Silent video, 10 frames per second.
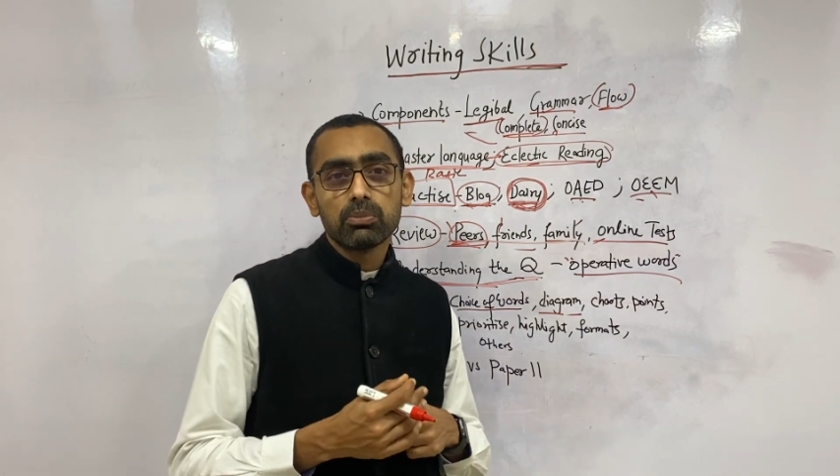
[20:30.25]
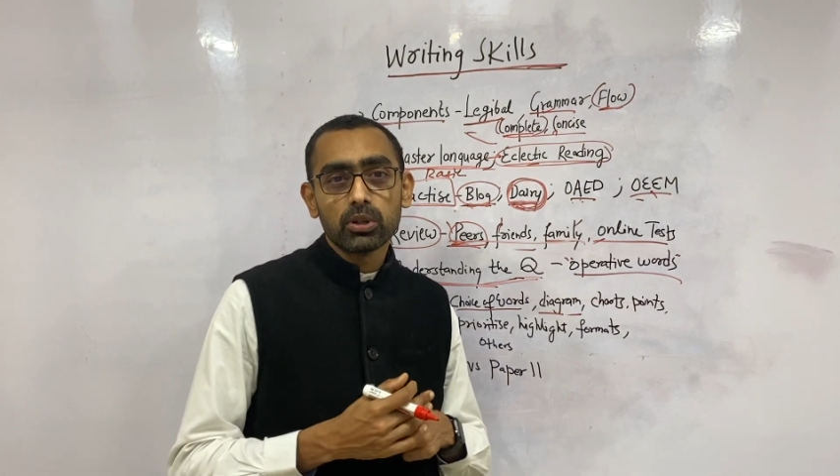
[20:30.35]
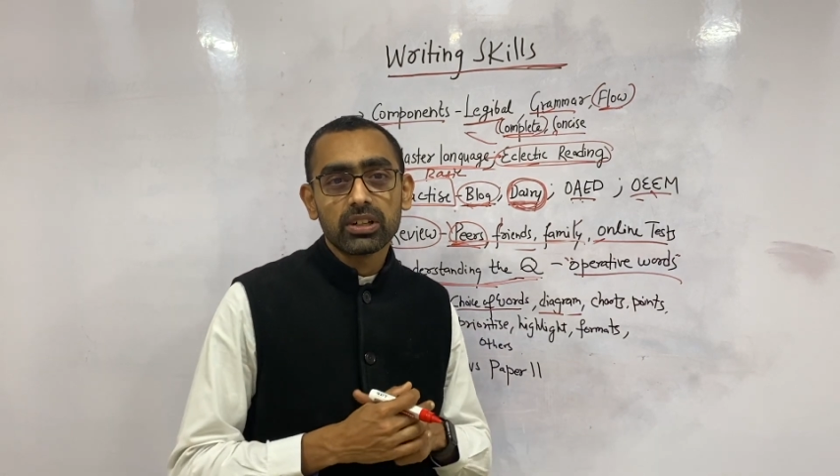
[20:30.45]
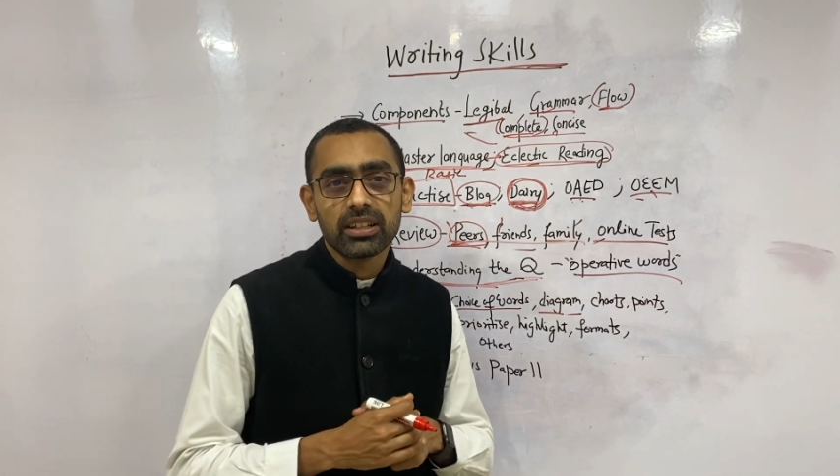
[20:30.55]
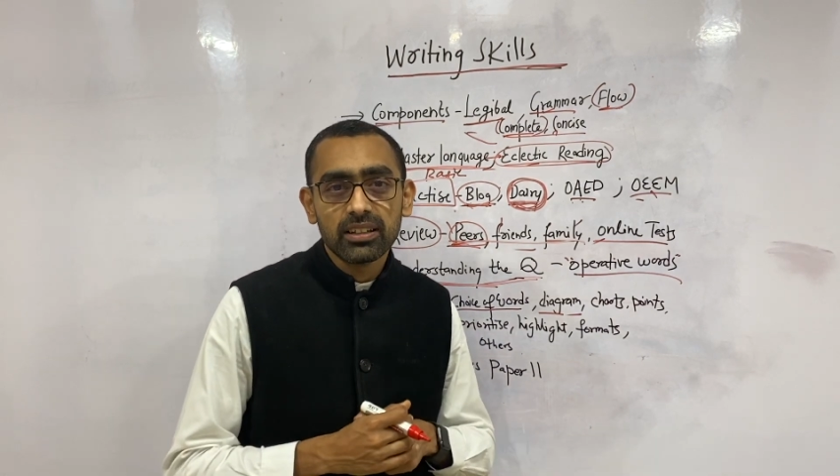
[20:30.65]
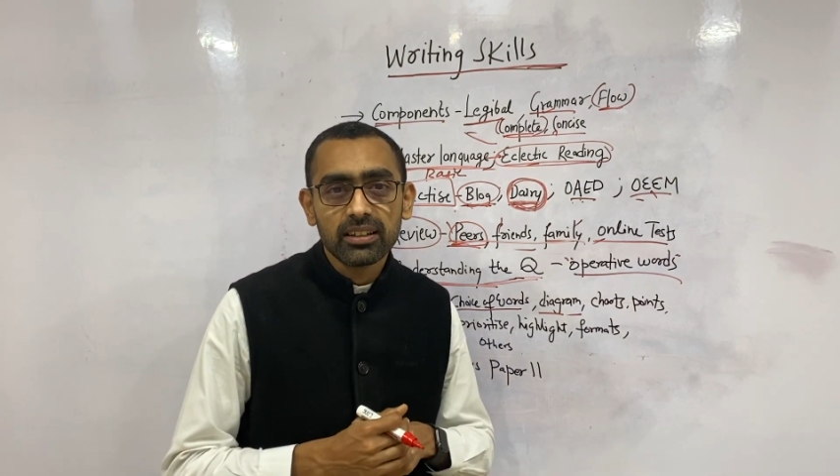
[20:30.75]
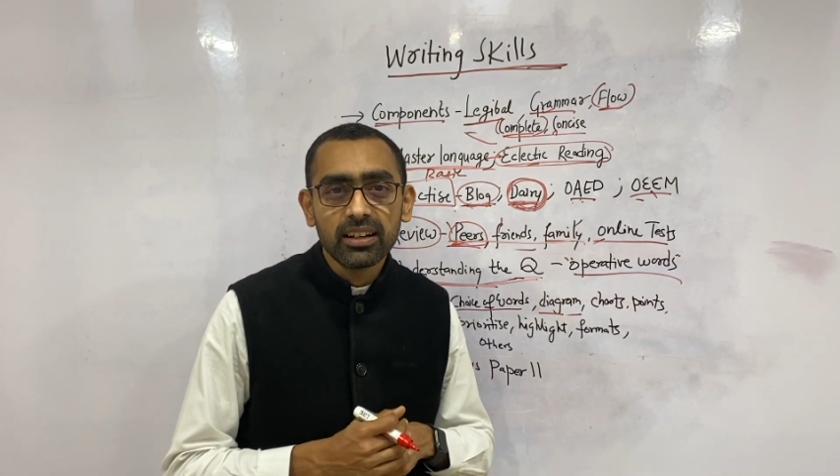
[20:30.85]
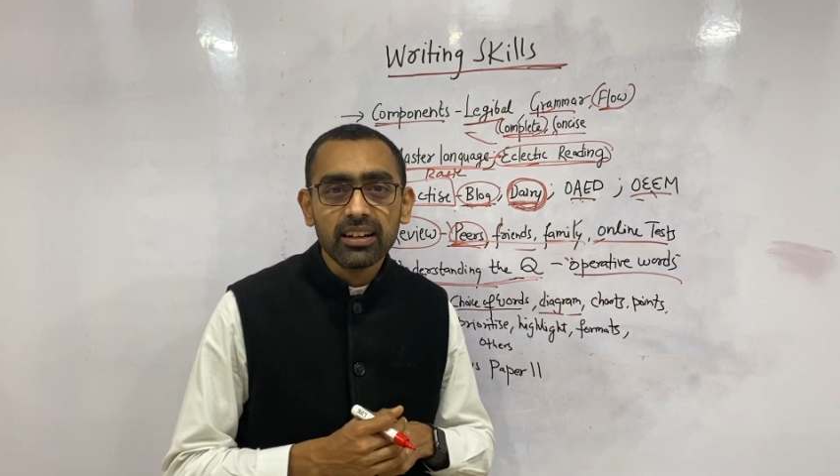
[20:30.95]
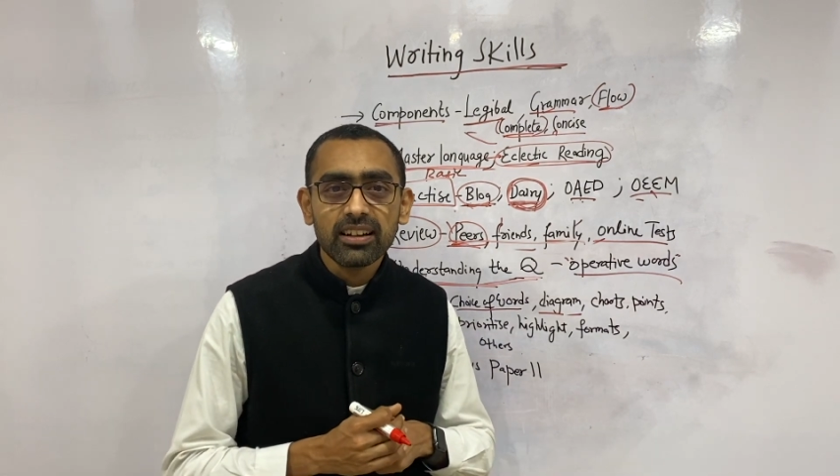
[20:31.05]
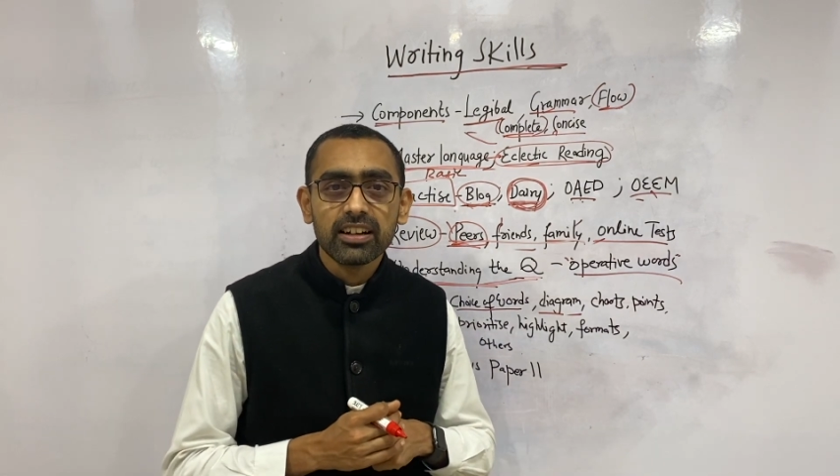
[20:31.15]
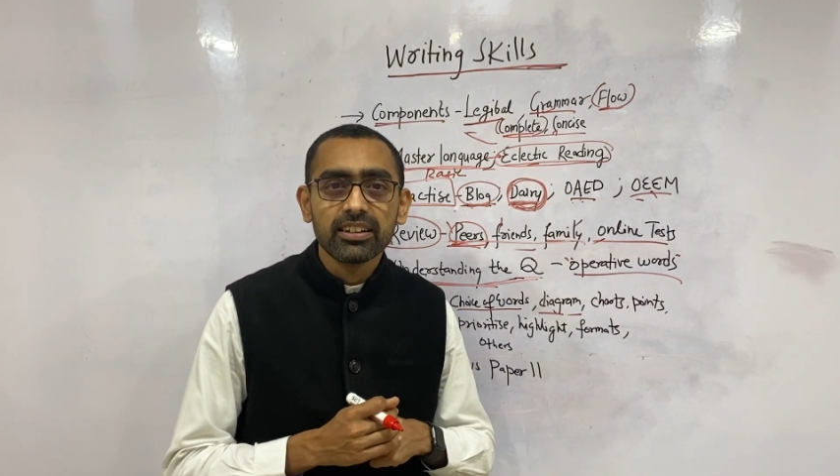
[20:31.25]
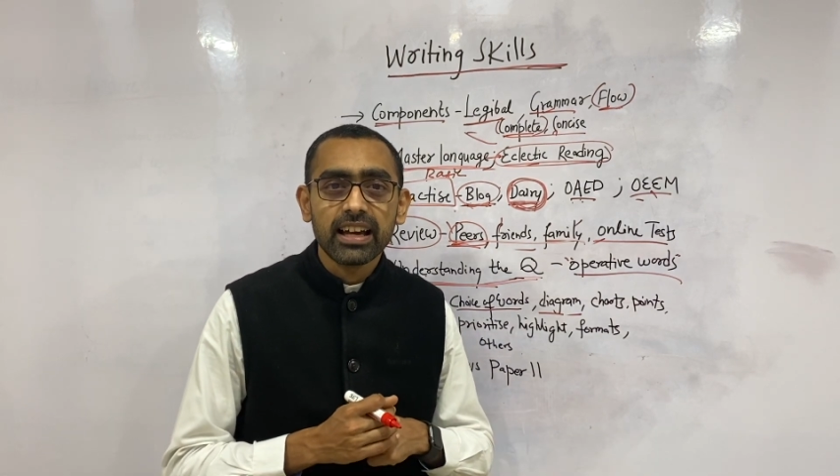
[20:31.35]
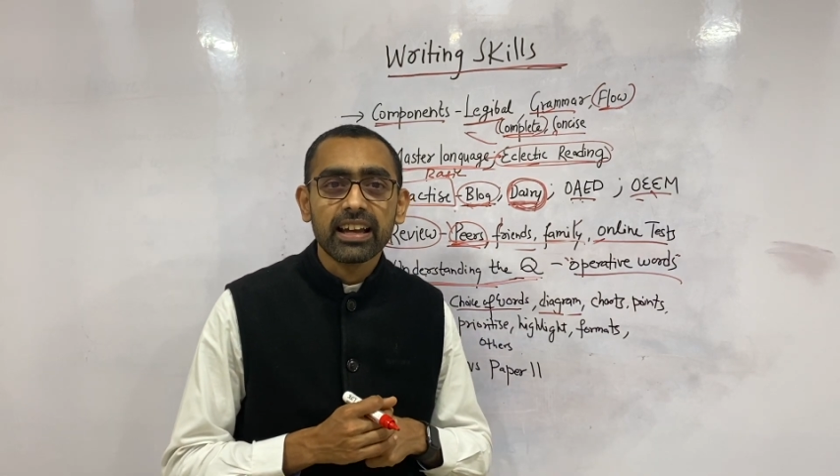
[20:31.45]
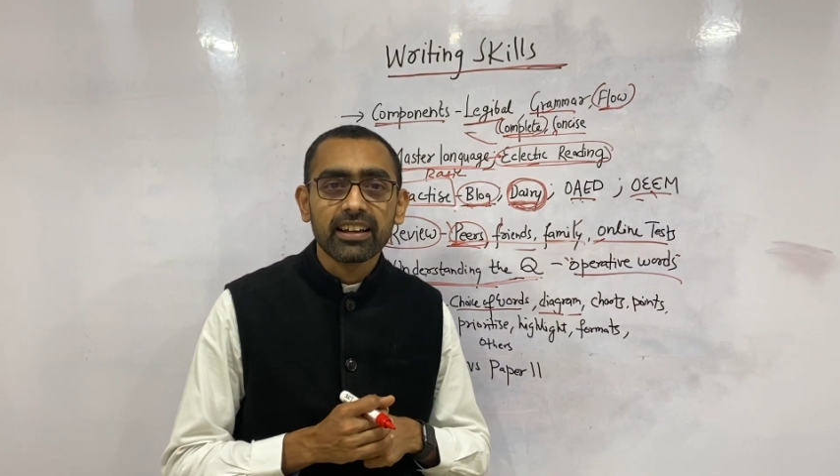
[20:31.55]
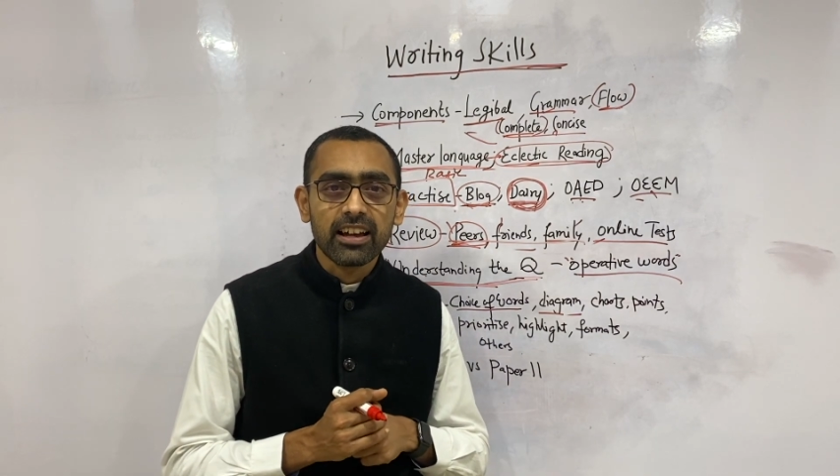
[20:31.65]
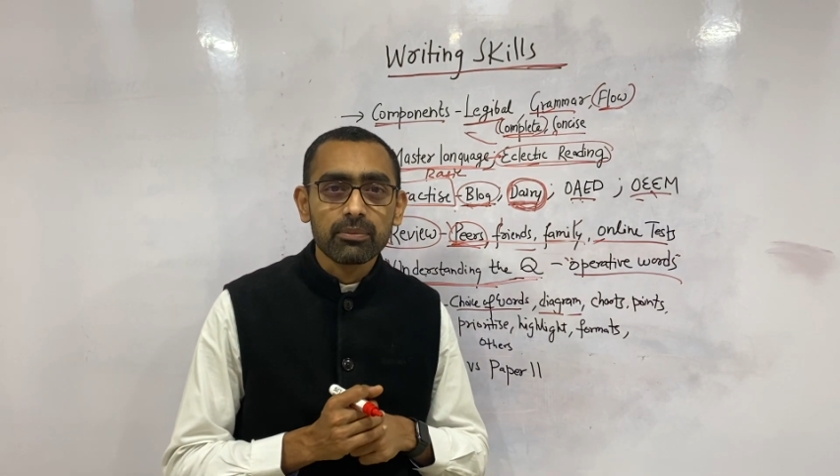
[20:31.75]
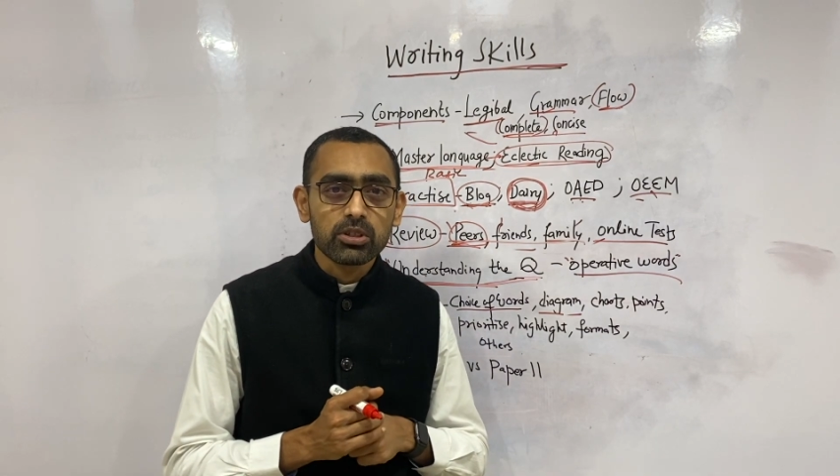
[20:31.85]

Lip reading: put a diagram.